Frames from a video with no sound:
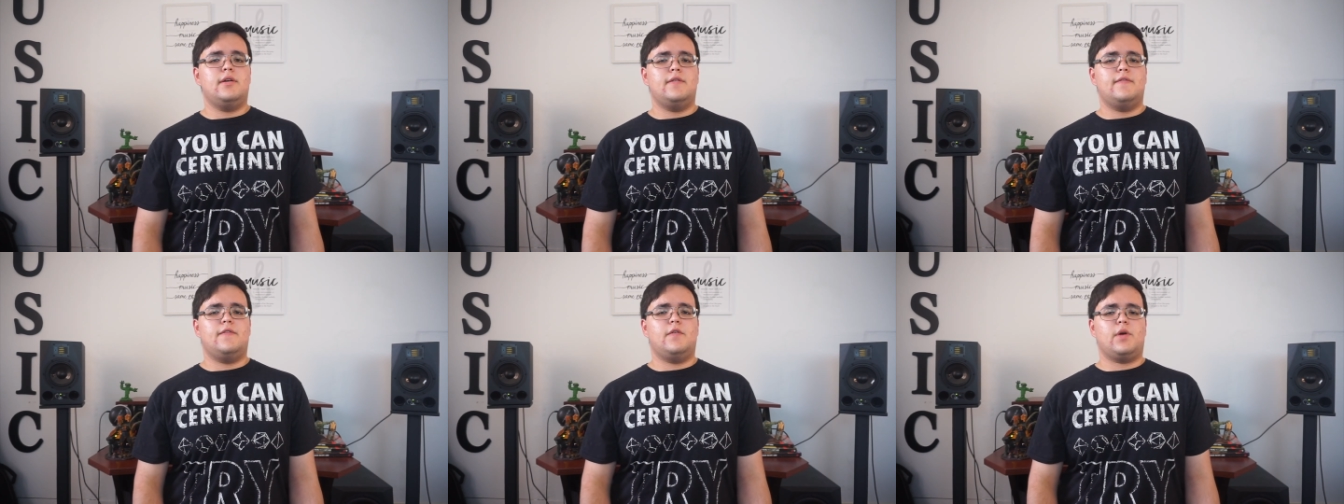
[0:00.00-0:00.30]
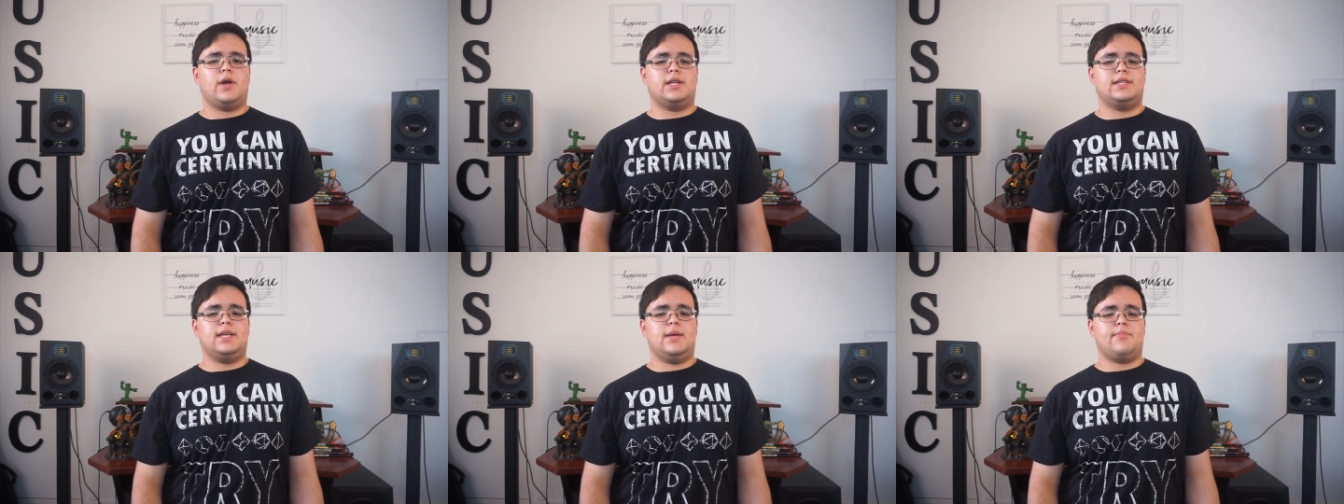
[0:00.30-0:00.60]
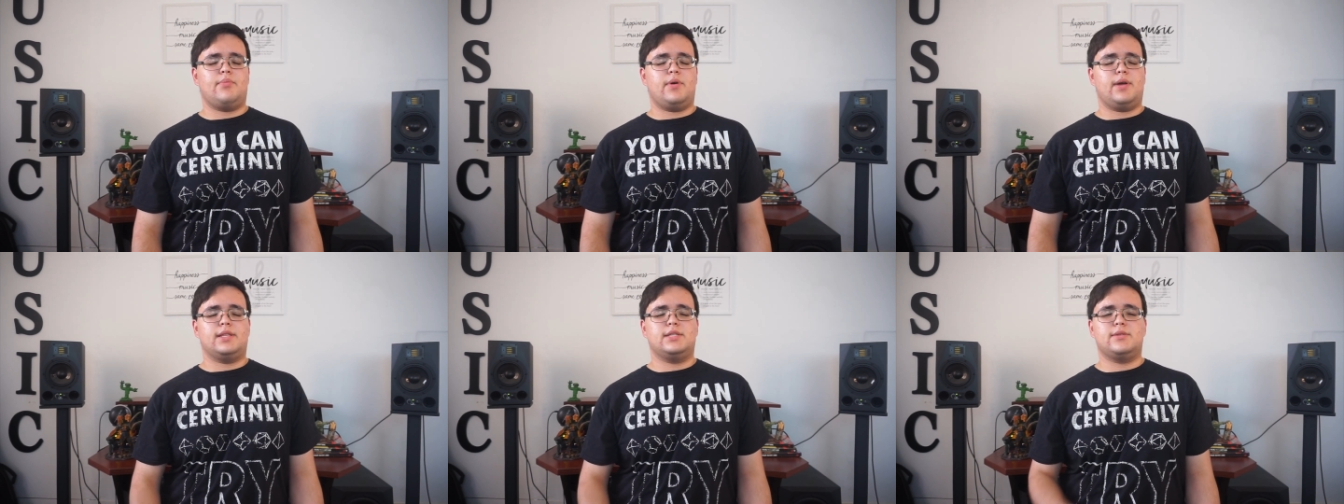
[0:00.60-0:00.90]
for its
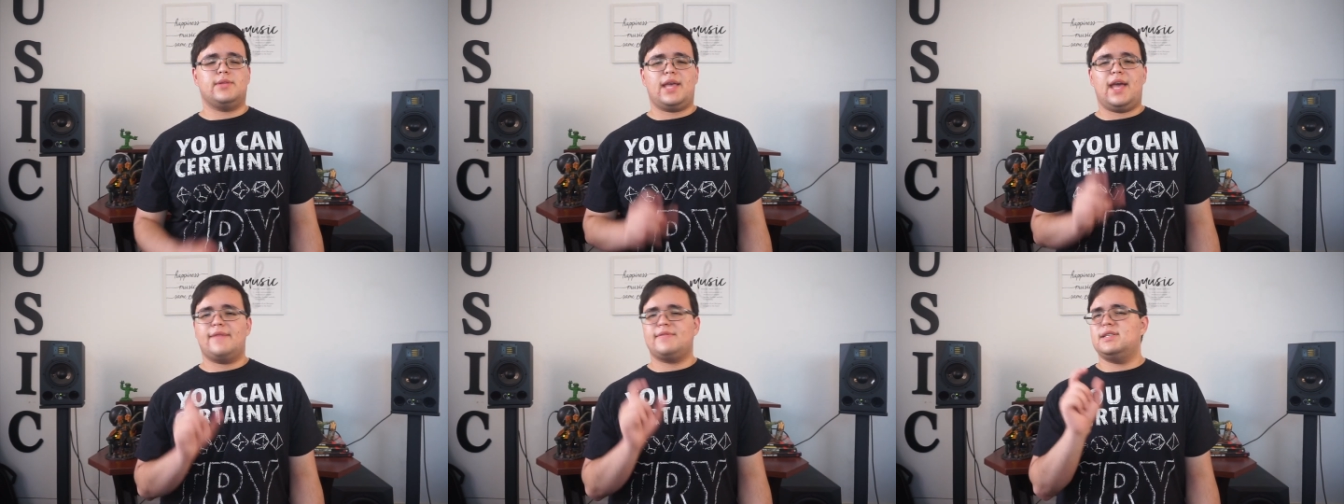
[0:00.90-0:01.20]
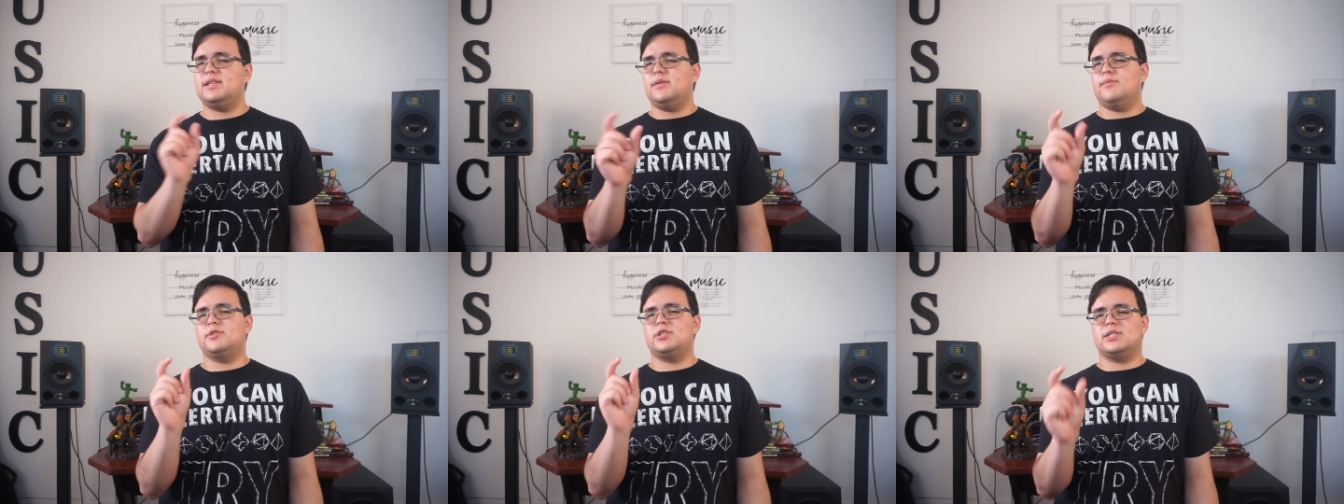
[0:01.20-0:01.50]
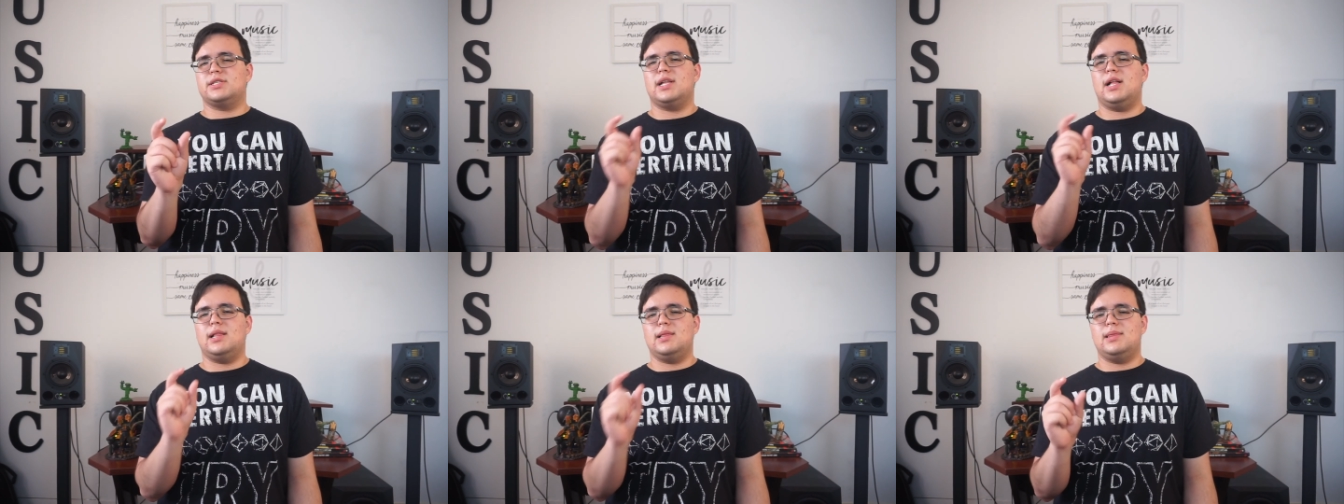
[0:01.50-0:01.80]
hit point so they have to deal with
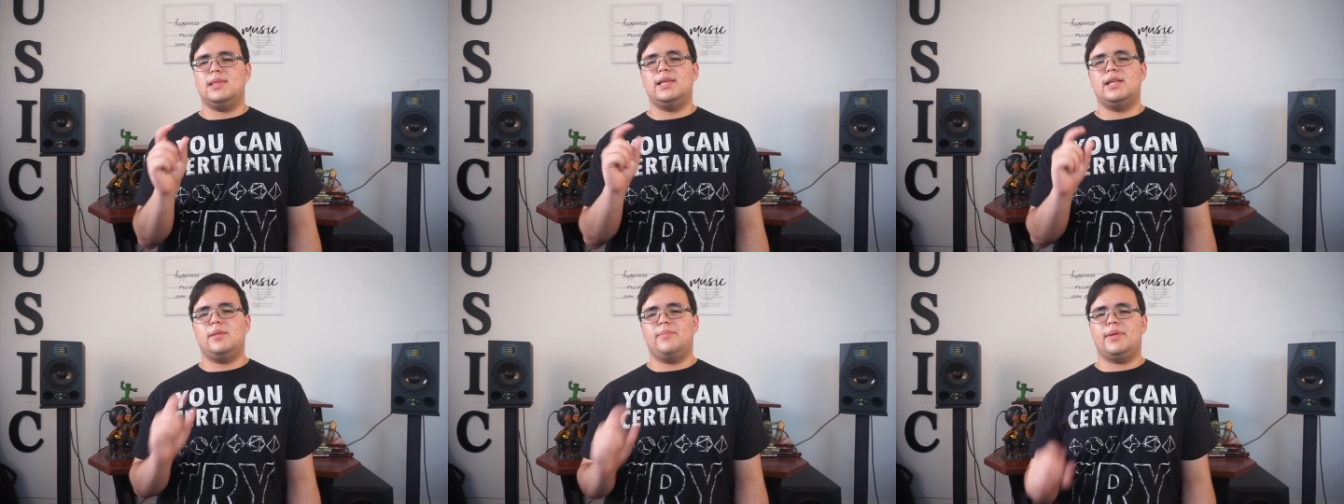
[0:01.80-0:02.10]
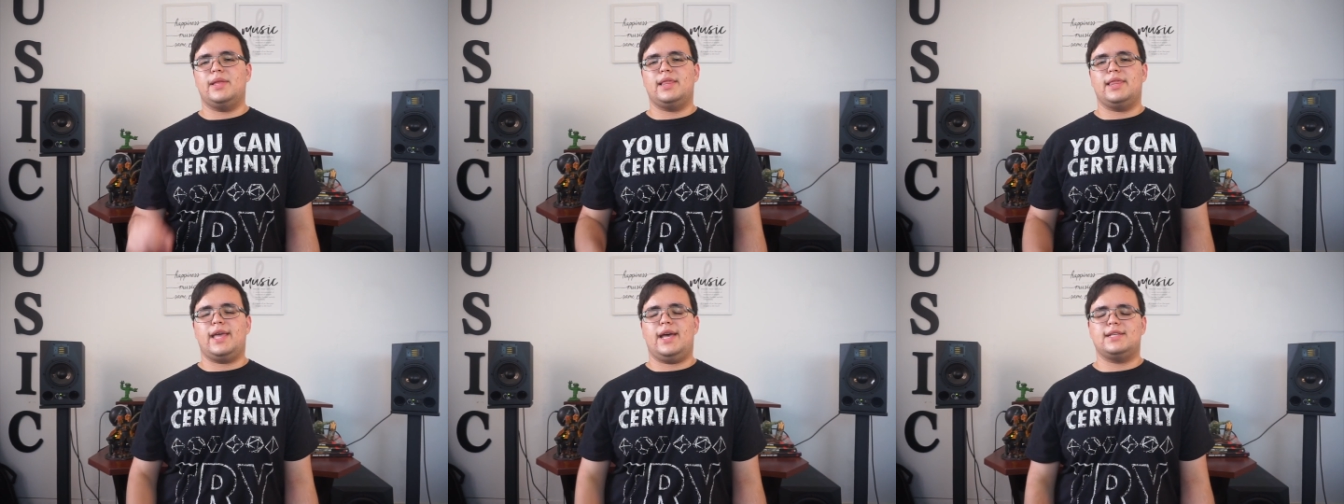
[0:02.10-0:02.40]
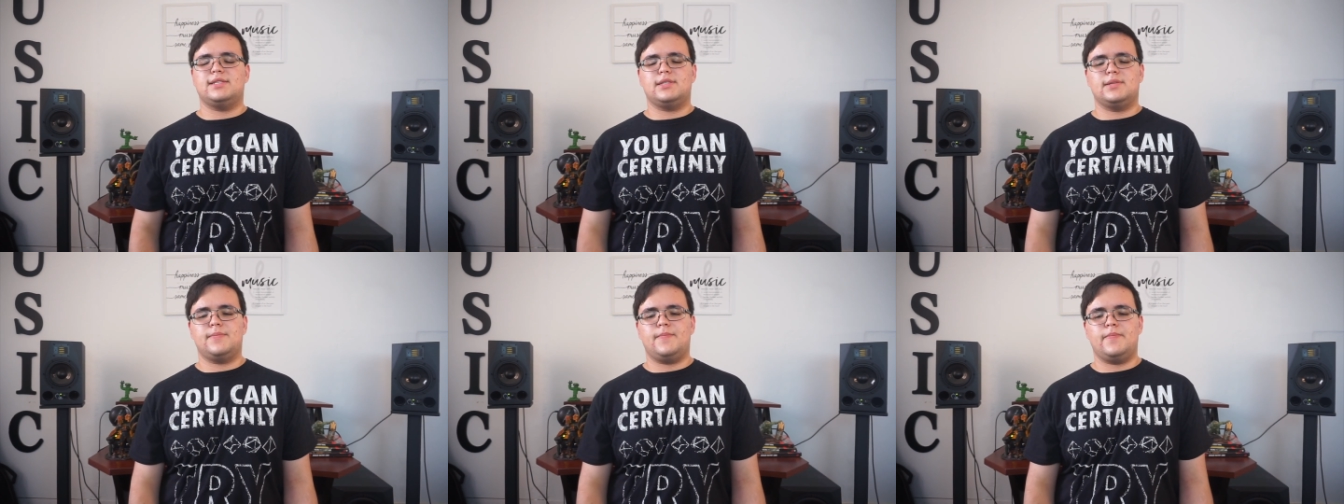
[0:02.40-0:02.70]
just a little bit
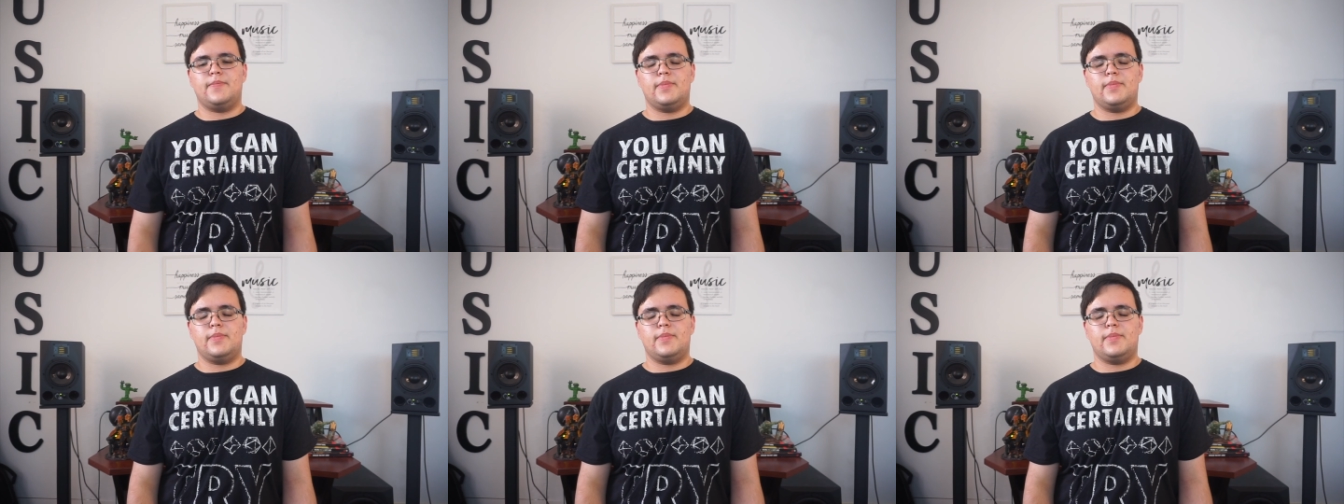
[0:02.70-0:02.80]
less.